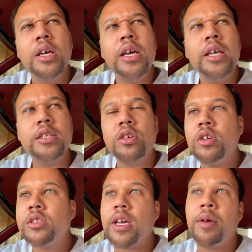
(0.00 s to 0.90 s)
And so
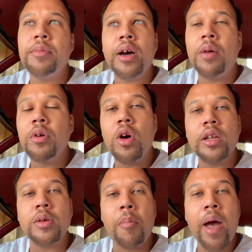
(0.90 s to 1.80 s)
he's like, I'm gonna go
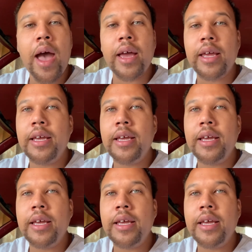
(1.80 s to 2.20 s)
out the back.